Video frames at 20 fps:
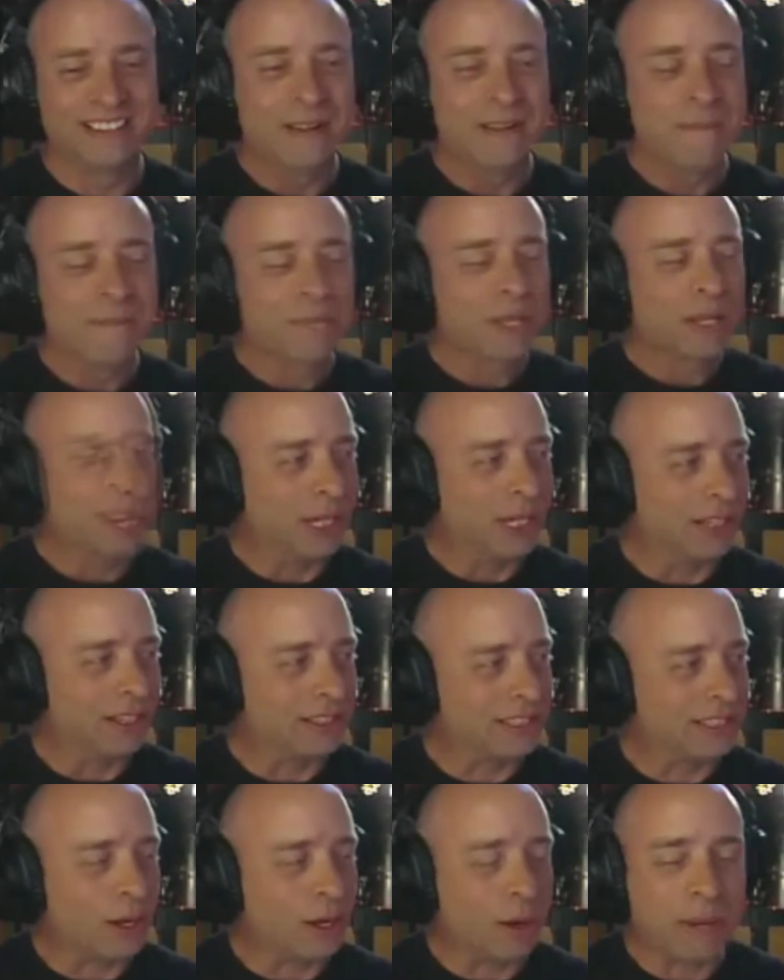But to go
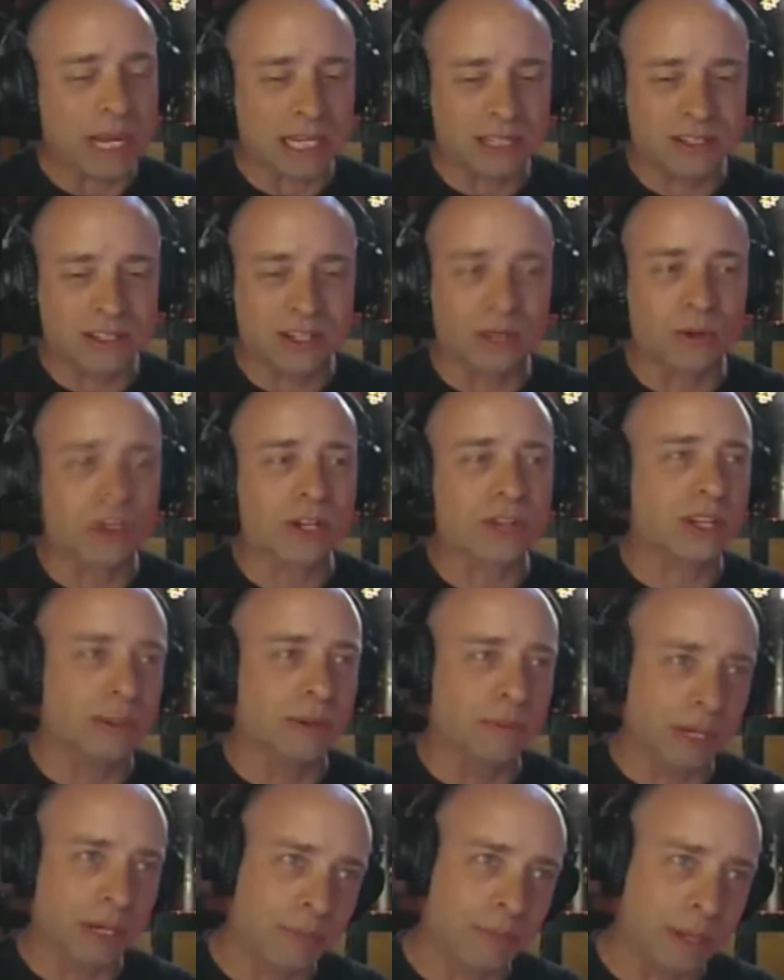back to your question about
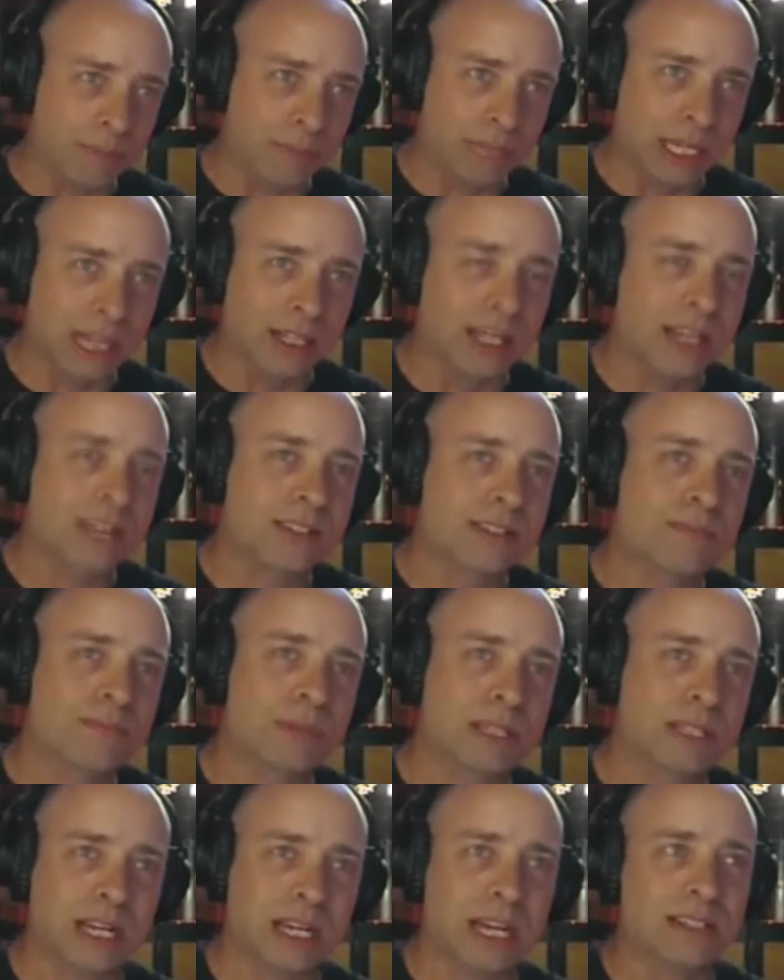my playlist,
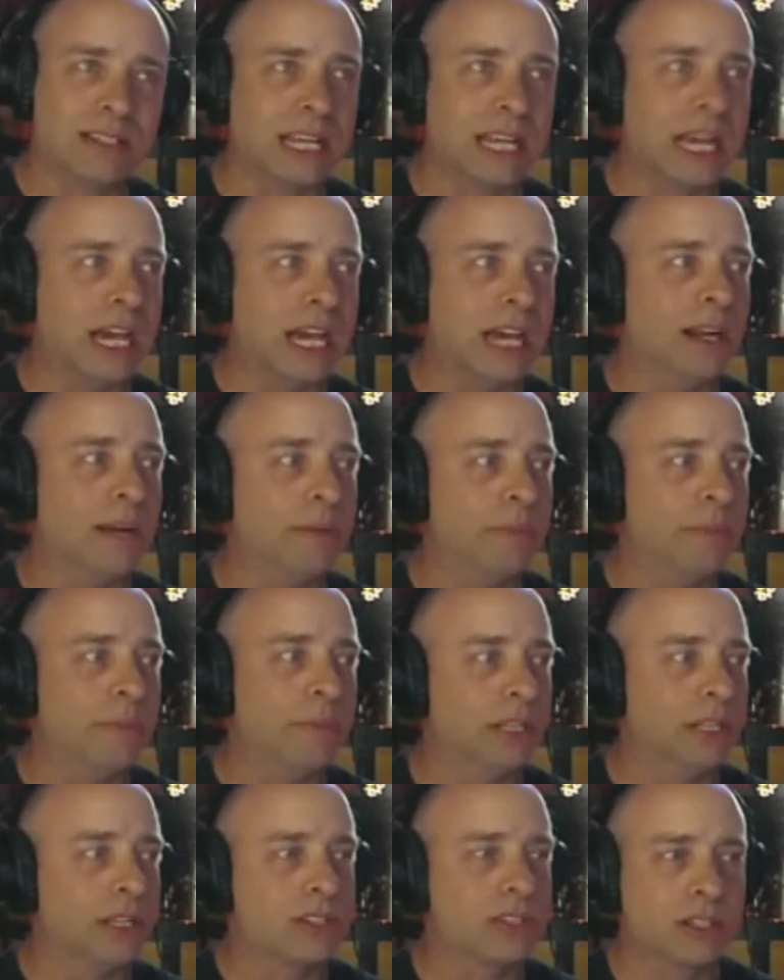besides that, I've been
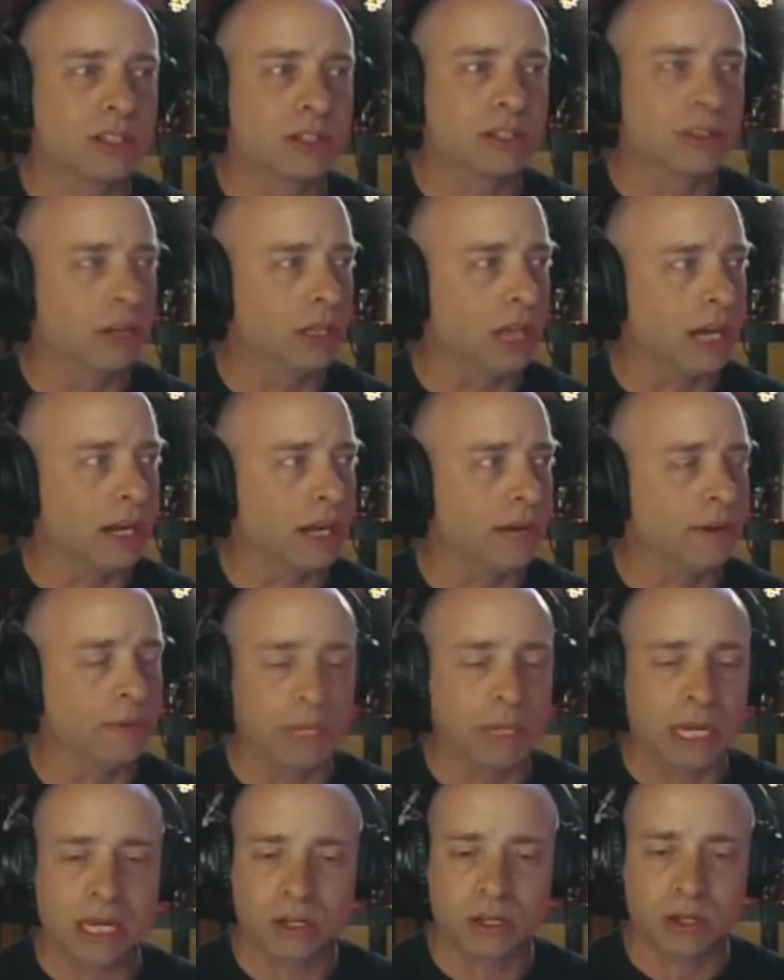listening to a lot of a band
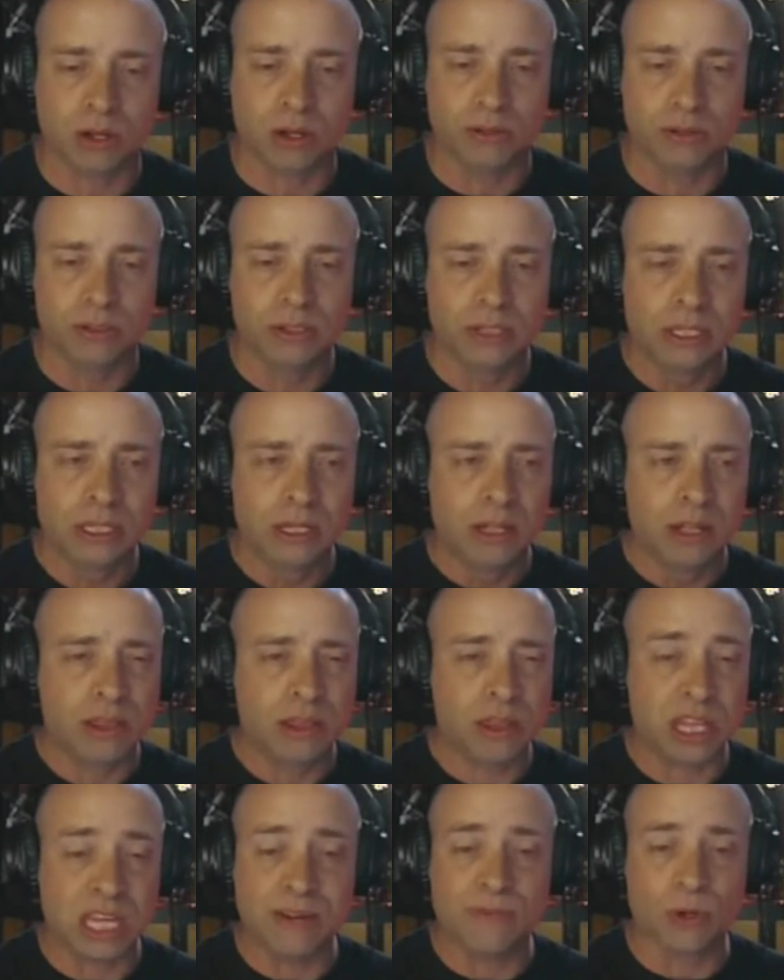called
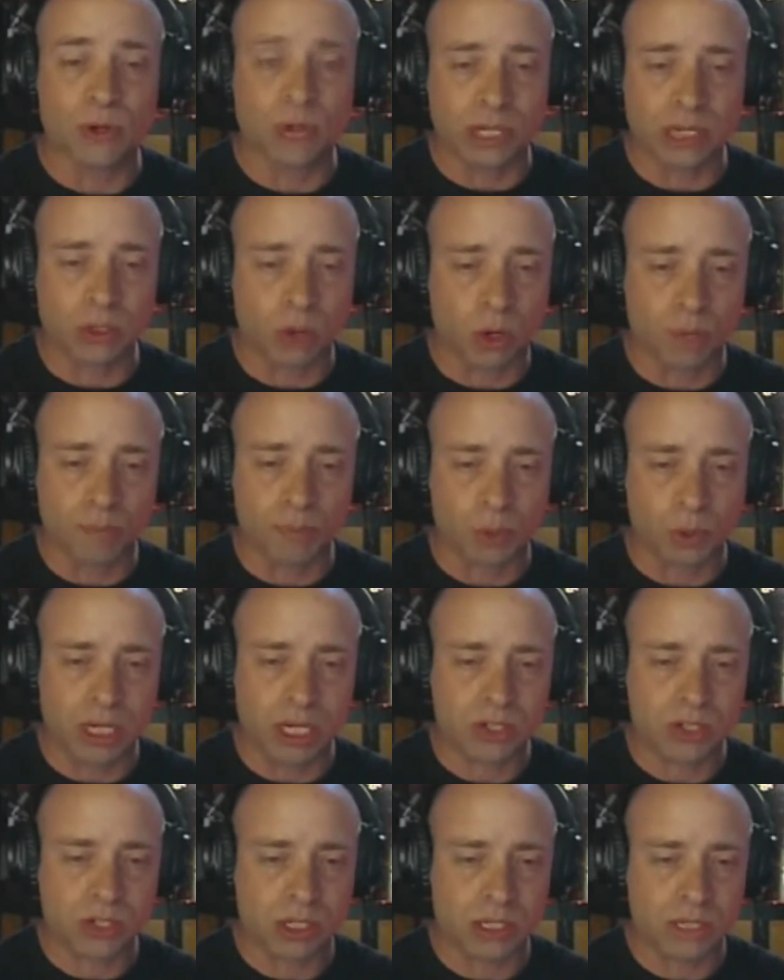Thievery
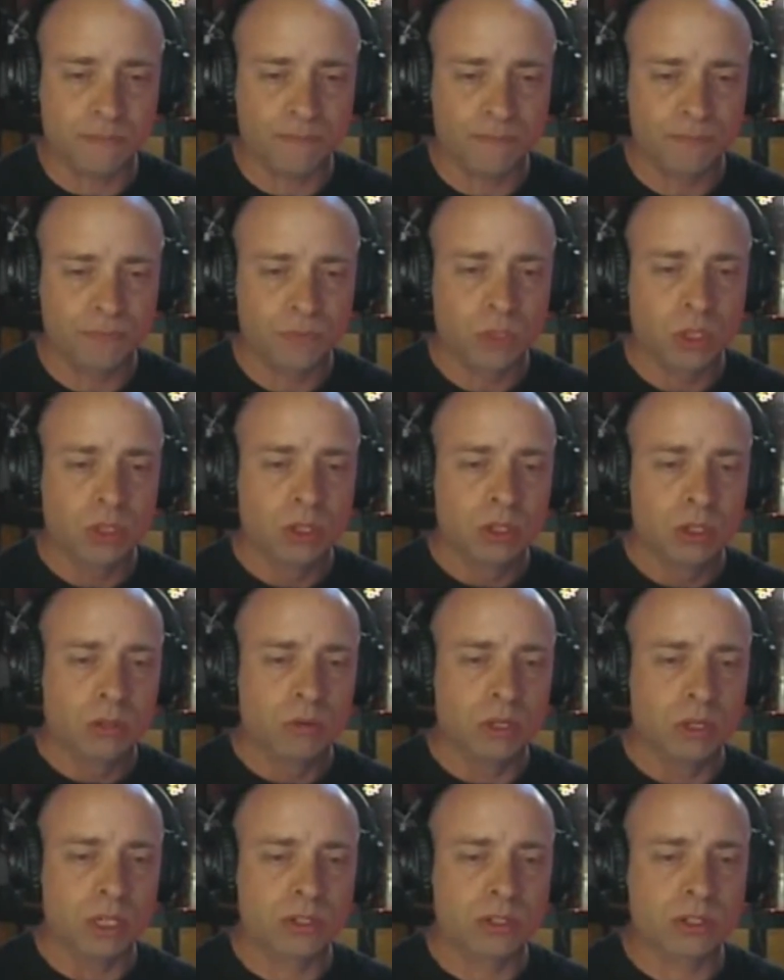Corporation,
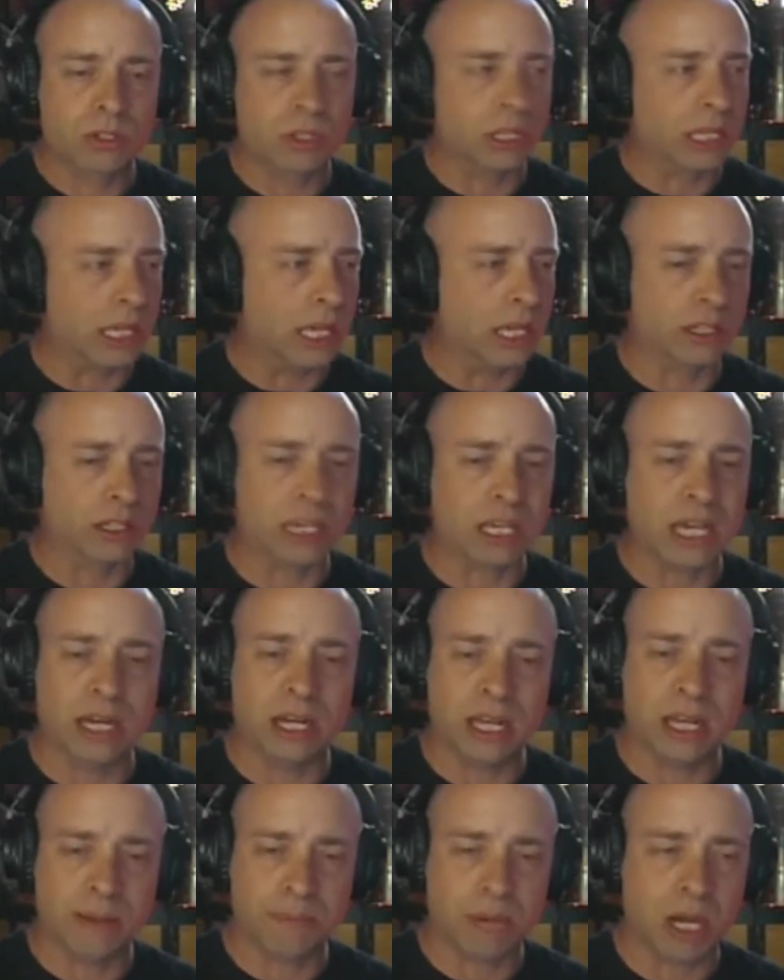which again, kind of hip
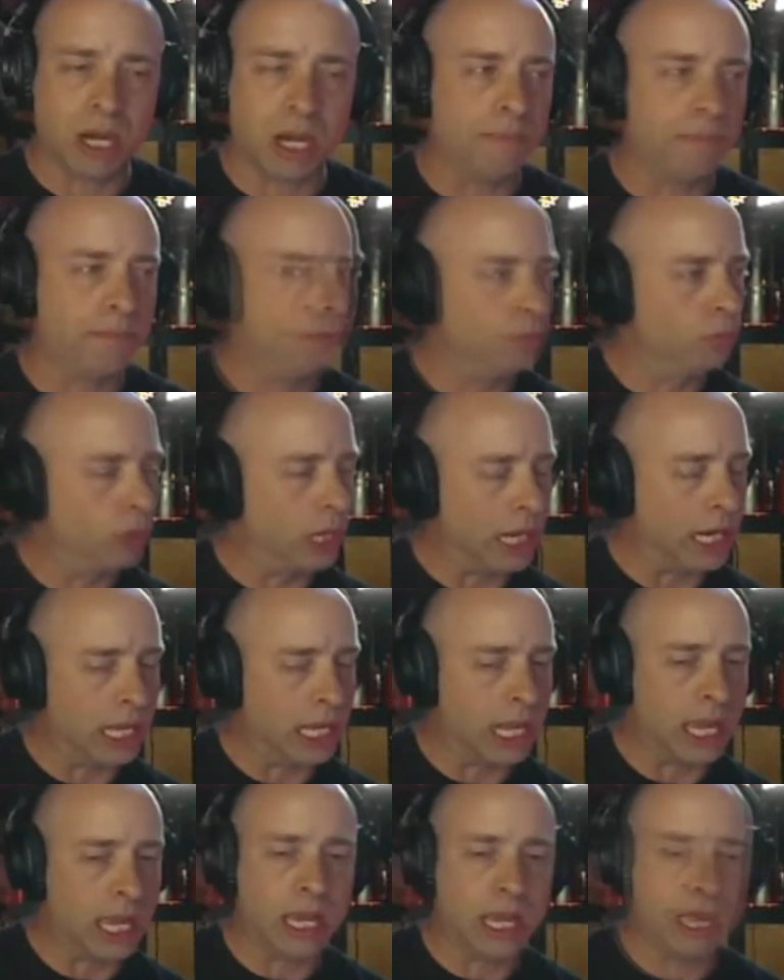hop,
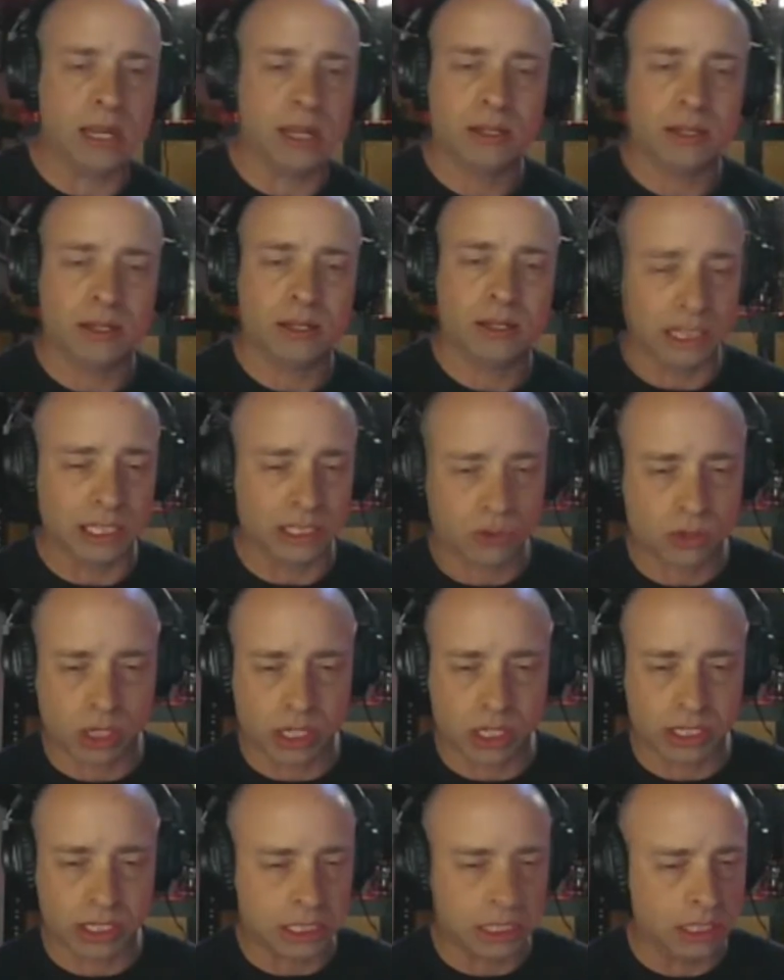reggae,
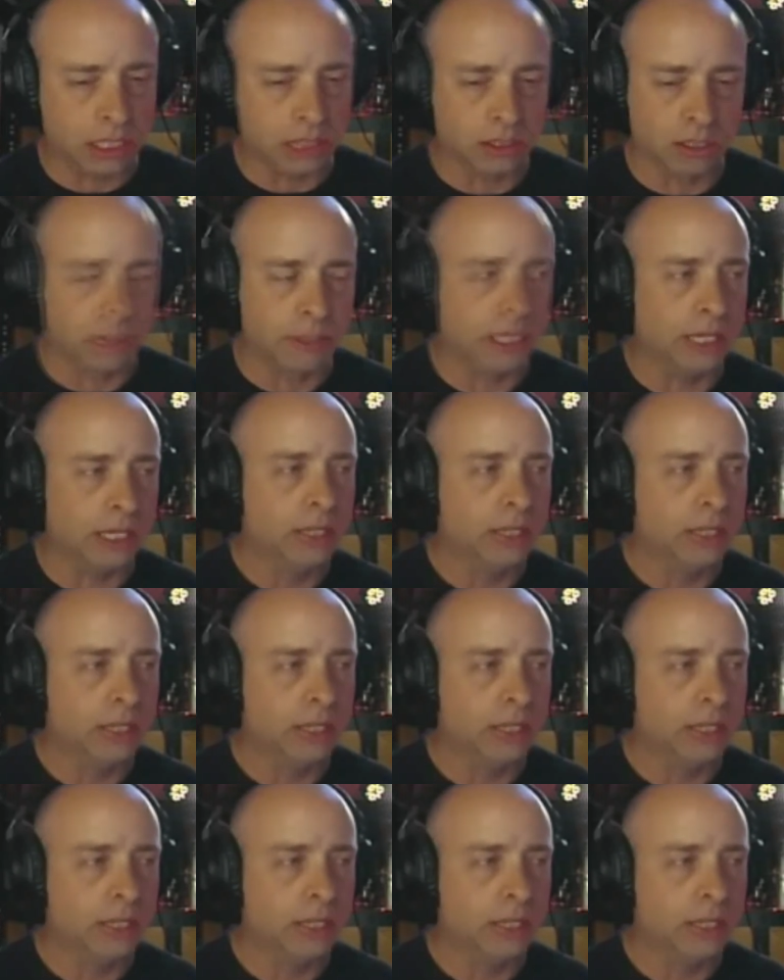electronica a little bit.